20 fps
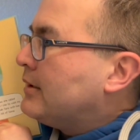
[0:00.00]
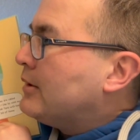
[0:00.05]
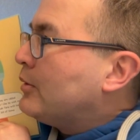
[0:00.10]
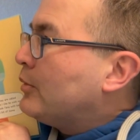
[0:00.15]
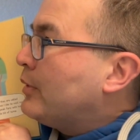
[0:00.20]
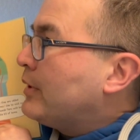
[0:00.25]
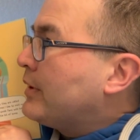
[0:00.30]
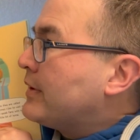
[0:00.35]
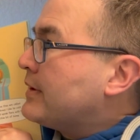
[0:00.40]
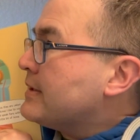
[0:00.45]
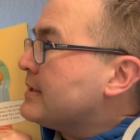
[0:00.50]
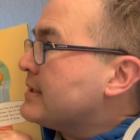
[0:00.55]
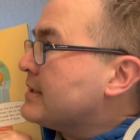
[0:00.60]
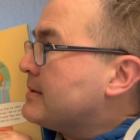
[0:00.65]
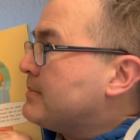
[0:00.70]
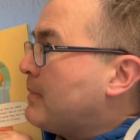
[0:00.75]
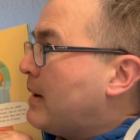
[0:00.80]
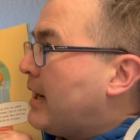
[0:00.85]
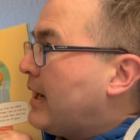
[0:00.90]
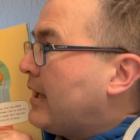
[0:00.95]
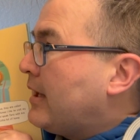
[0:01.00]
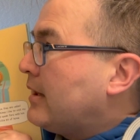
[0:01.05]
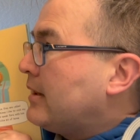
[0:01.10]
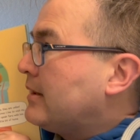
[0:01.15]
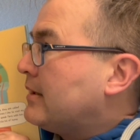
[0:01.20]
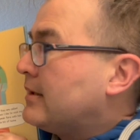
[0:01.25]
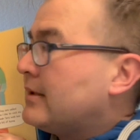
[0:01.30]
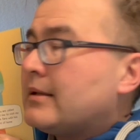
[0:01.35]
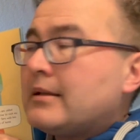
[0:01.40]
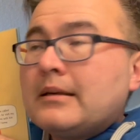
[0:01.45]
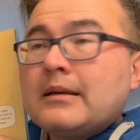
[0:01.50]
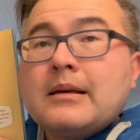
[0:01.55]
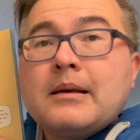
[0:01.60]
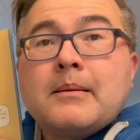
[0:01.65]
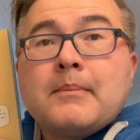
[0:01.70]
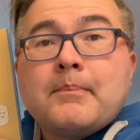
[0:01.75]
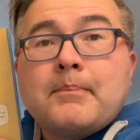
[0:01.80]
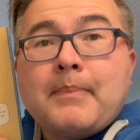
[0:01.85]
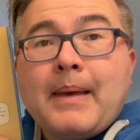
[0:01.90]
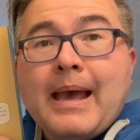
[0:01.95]
With a smile,
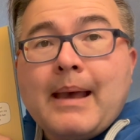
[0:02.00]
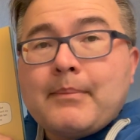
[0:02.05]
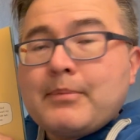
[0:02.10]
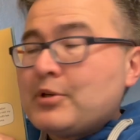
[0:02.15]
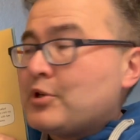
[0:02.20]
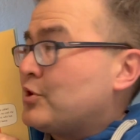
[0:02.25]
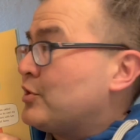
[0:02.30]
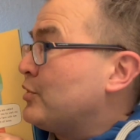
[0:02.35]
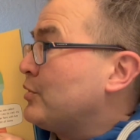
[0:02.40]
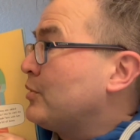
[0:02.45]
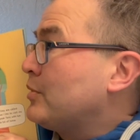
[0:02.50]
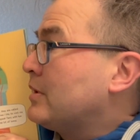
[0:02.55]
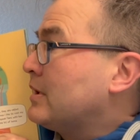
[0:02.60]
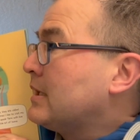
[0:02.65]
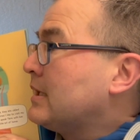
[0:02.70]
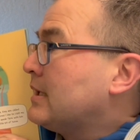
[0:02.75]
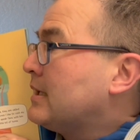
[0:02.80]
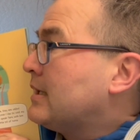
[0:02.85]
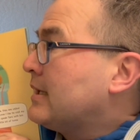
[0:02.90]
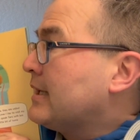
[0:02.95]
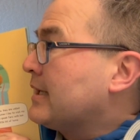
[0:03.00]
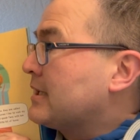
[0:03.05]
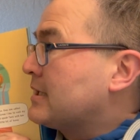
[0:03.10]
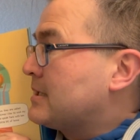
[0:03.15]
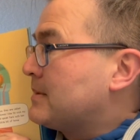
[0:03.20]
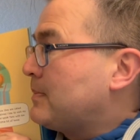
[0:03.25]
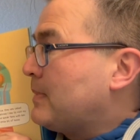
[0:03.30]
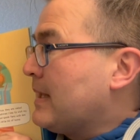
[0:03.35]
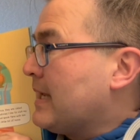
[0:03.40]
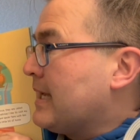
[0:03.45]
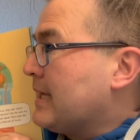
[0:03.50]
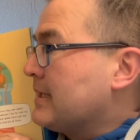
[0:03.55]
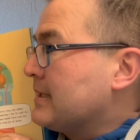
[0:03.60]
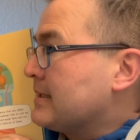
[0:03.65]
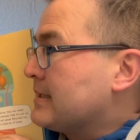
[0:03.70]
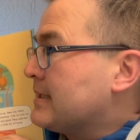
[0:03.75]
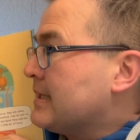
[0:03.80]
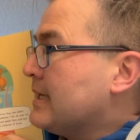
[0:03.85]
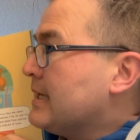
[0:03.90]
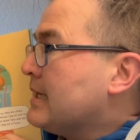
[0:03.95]
Babajoon
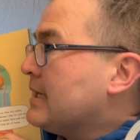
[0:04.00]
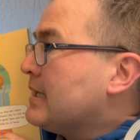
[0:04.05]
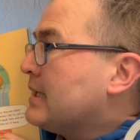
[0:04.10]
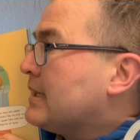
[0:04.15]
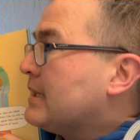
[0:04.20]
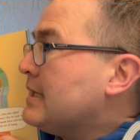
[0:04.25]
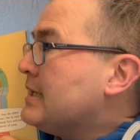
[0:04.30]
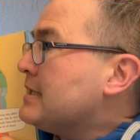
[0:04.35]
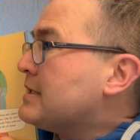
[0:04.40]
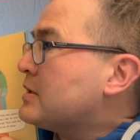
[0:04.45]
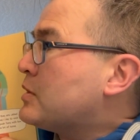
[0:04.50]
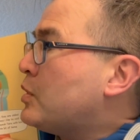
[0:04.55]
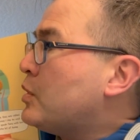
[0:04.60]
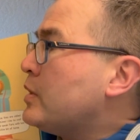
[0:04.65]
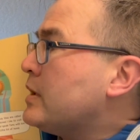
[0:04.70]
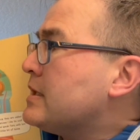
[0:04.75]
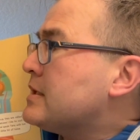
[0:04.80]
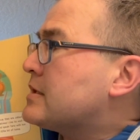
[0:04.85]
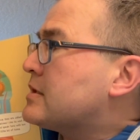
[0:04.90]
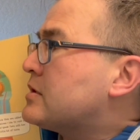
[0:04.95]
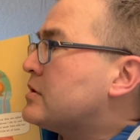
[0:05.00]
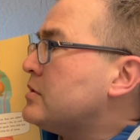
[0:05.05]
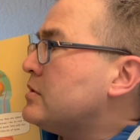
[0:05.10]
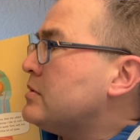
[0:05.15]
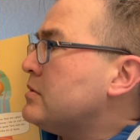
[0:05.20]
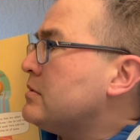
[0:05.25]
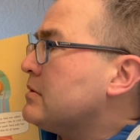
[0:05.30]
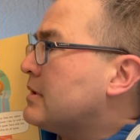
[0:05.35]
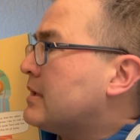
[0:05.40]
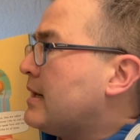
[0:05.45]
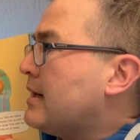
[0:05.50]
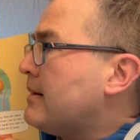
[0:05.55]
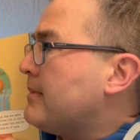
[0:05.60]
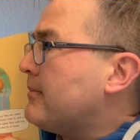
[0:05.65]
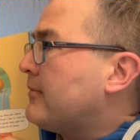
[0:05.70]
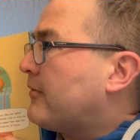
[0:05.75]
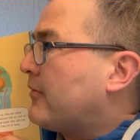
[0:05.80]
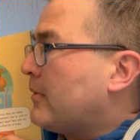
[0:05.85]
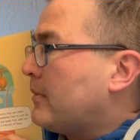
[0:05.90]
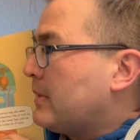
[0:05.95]
explains, These coins do
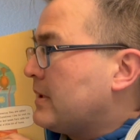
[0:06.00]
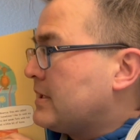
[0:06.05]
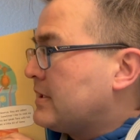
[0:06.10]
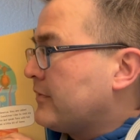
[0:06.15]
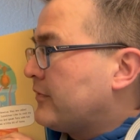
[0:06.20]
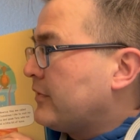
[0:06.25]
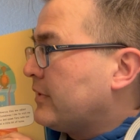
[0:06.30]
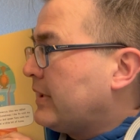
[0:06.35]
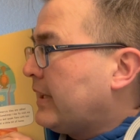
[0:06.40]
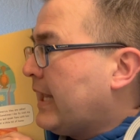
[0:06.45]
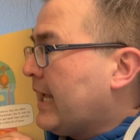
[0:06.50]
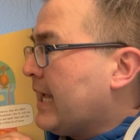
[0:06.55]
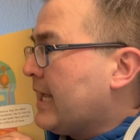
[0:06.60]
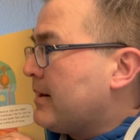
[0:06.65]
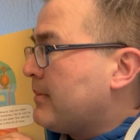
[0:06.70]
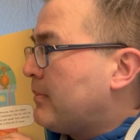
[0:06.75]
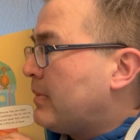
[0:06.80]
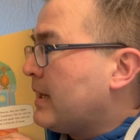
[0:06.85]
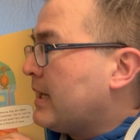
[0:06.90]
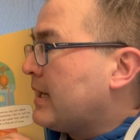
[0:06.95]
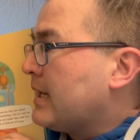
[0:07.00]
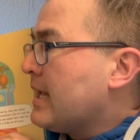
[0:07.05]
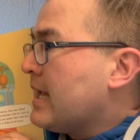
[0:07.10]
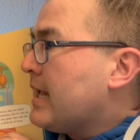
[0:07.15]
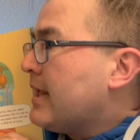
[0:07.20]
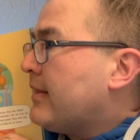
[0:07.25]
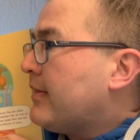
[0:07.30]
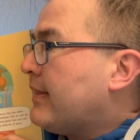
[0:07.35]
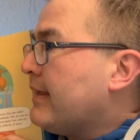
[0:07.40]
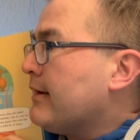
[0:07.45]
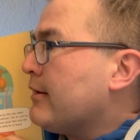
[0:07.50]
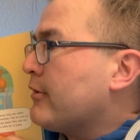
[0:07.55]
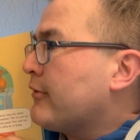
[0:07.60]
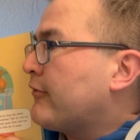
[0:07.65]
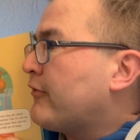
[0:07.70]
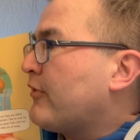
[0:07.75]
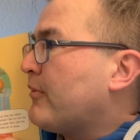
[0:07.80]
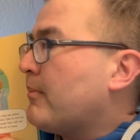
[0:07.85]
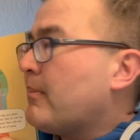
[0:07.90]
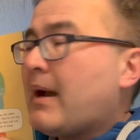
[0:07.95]
come from a different land, but they are
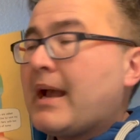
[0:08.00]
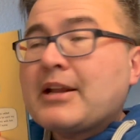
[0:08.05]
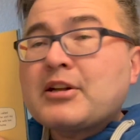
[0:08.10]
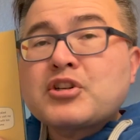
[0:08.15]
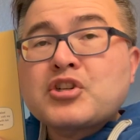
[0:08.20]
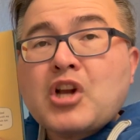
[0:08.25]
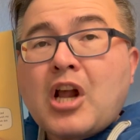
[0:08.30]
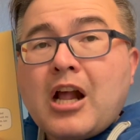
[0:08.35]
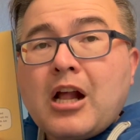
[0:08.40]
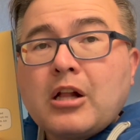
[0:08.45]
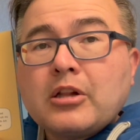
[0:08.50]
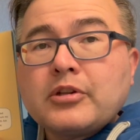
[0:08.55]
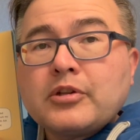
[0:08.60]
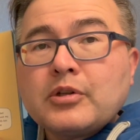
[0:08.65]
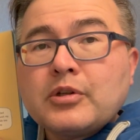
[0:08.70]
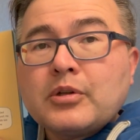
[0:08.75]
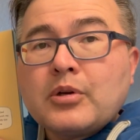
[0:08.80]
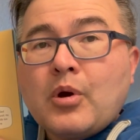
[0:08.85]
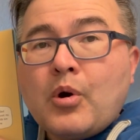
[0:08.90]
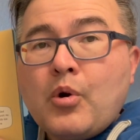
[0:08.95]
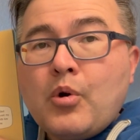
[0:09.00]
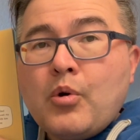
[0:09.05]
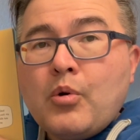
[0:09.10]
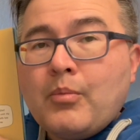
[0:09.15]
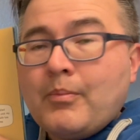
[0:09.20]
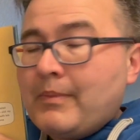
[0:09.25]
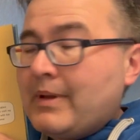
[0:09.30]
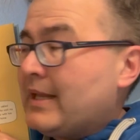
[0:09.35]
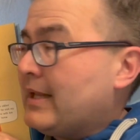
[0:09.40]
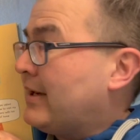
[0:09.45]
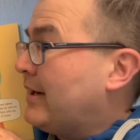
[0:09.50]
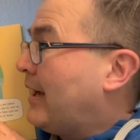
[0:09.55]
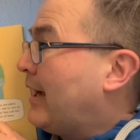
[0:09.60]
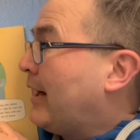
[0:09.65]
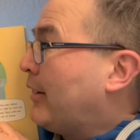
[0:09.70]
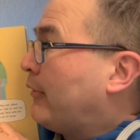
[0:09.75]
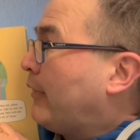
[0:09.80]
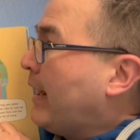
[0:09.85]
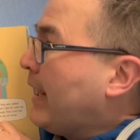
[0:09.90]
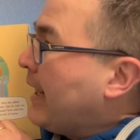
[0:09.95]
from my childhood home in
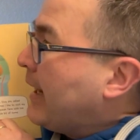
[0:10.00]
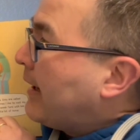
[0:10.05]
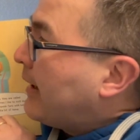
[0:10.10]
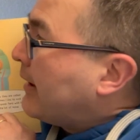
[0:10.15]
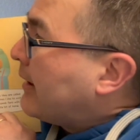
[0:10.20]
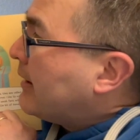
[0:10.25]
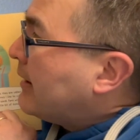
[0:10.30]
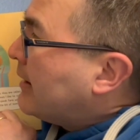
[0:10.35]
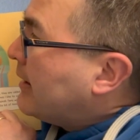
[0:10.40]
Iran.